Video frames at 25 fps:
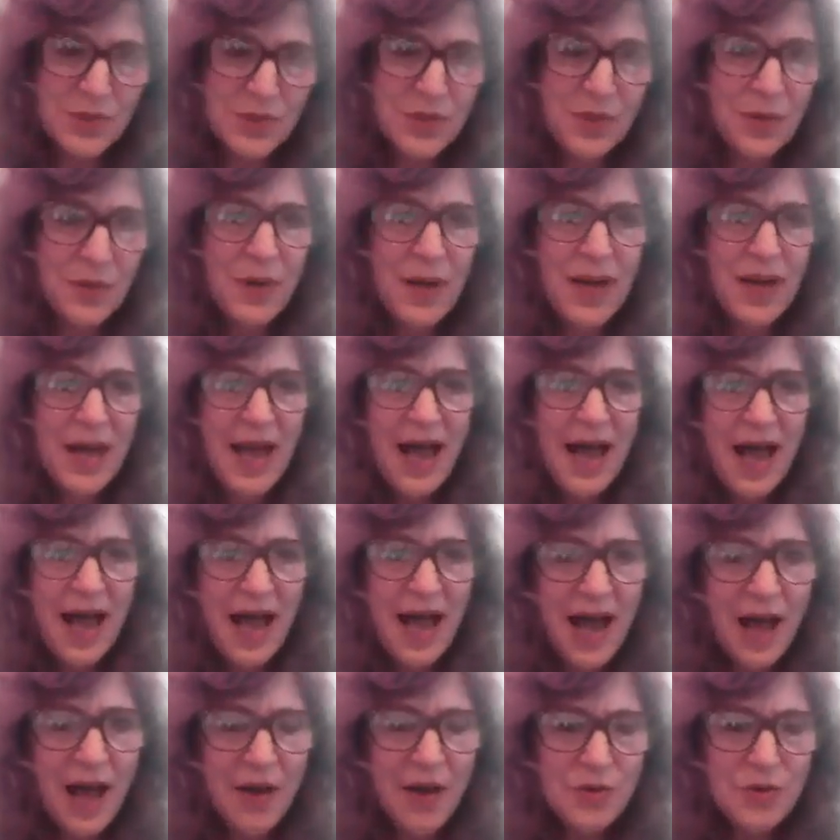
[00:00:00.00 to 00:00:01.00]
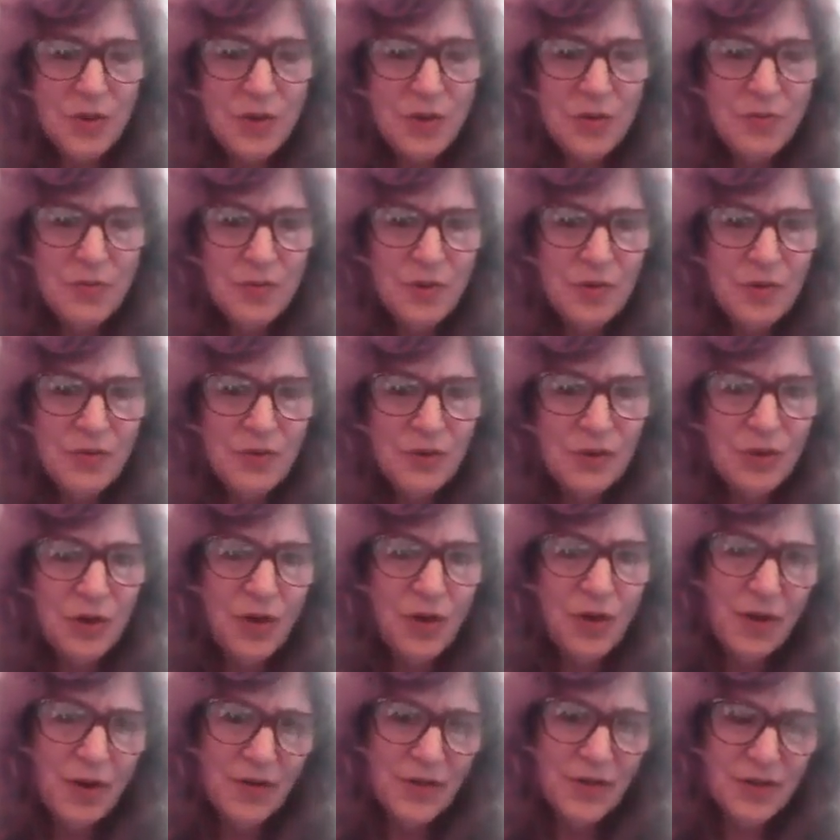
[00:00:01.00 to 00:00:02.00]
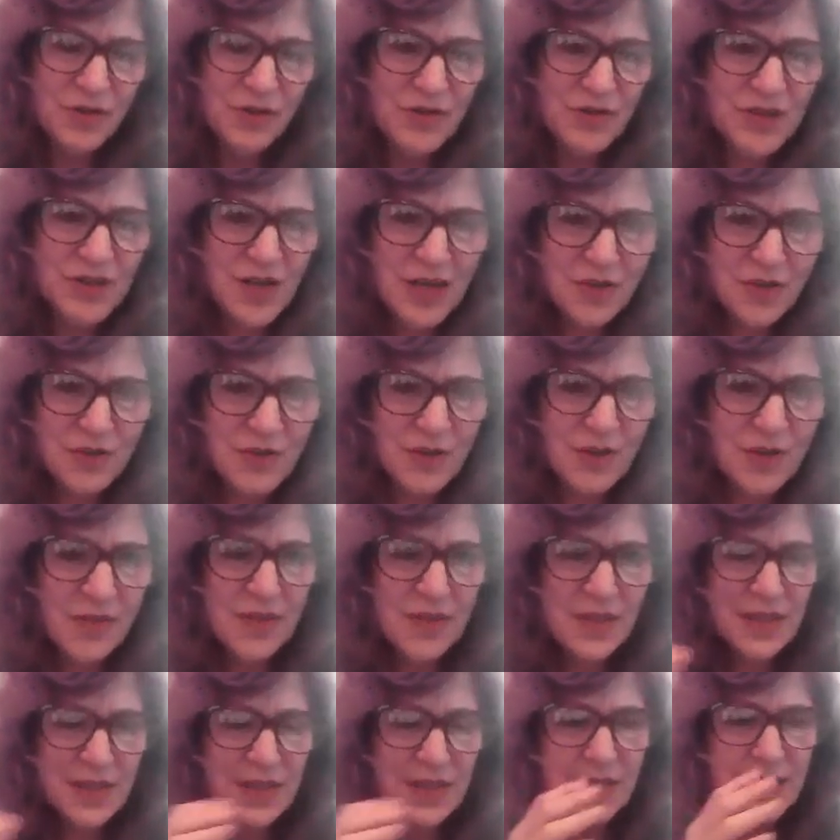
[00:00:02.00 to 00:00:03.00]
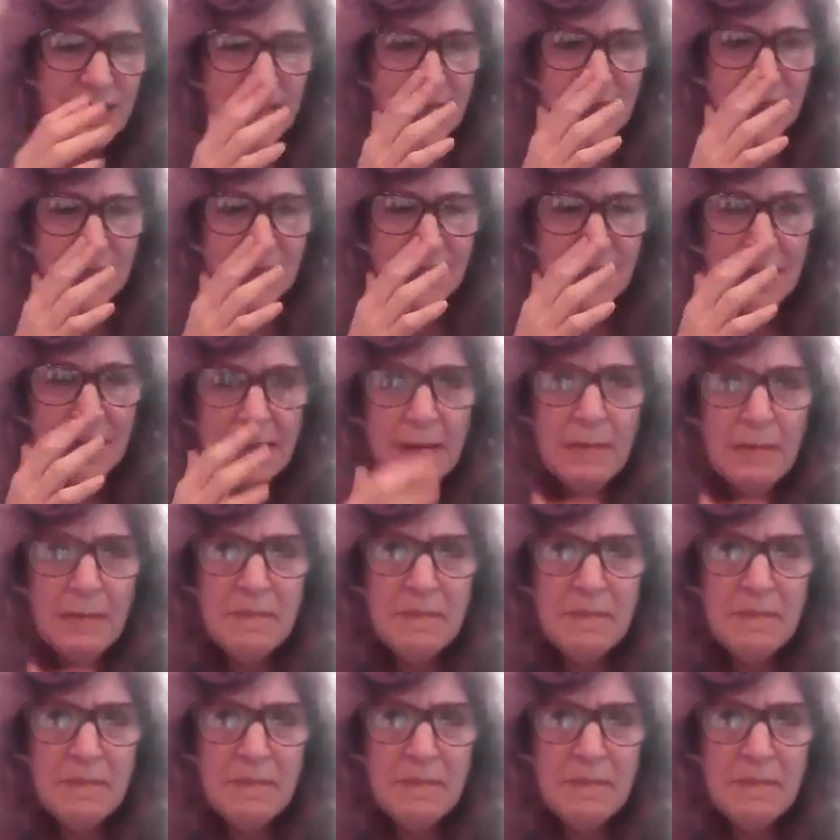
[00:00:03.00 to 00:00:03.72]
So how you move along the trajectory of the disease,